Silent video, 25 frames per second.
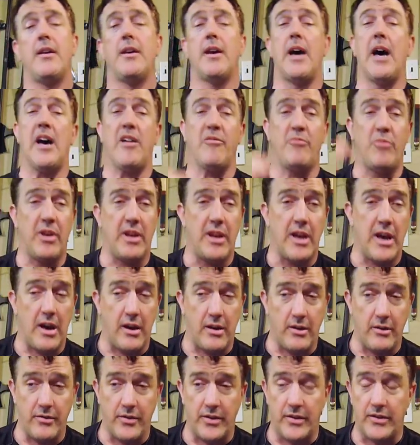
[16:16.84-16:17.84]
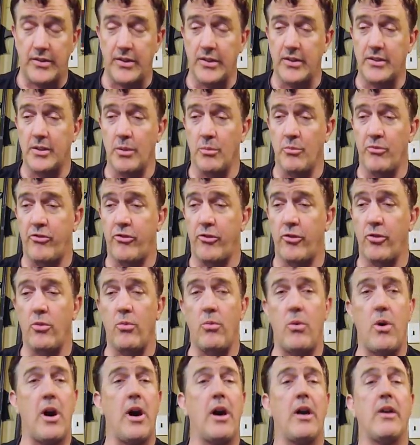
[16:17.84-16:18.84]
I've been out of the system for a
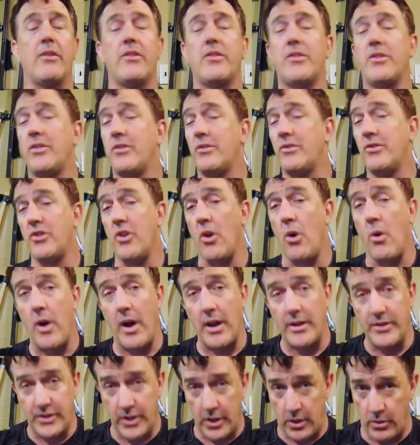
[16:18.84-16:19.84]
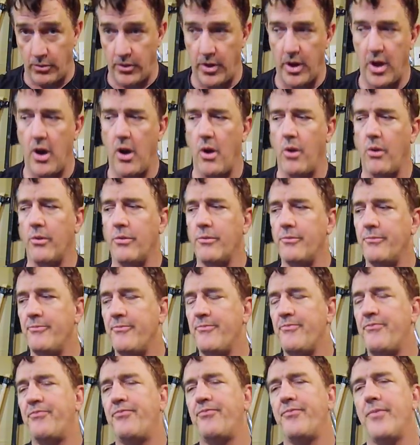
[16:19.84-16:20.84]
while, so I don't know.
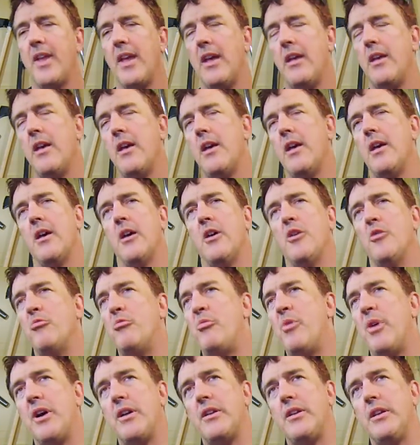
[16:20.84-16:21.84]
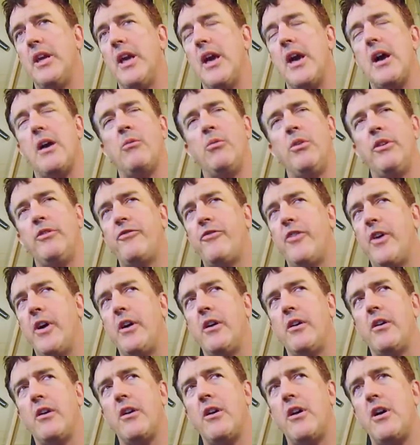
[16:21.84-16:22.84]
But yeah, we
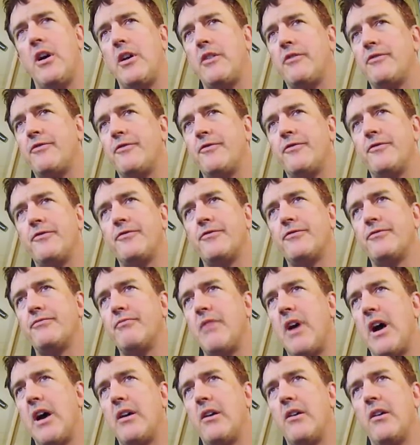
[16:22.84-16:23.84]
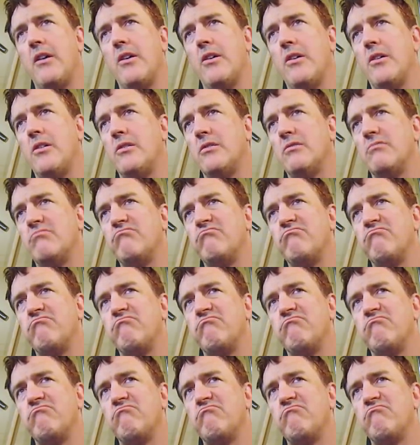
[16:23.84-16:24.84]
fired off, I don't know,
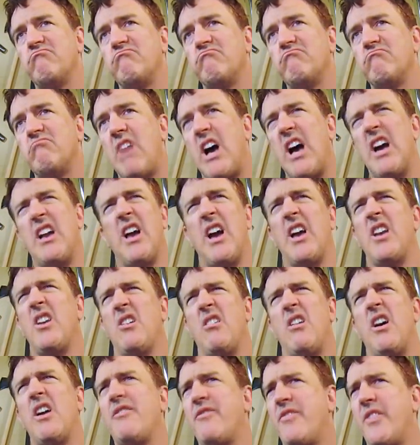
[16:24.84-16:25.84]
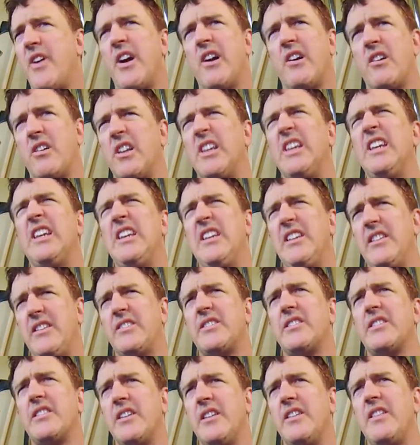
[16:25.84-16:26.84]
I know I fired
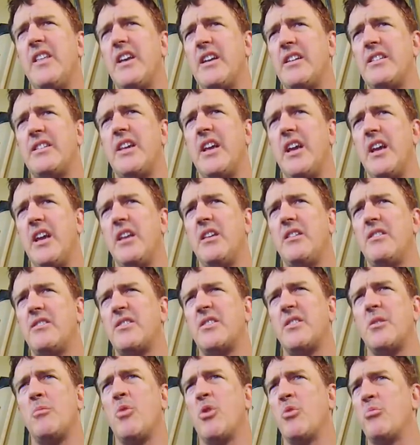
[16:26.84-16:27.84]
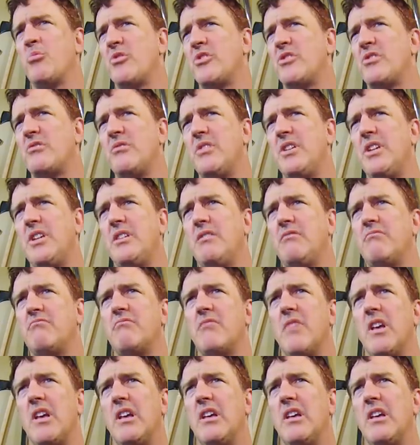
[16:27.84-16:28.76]
easily that day somewhere between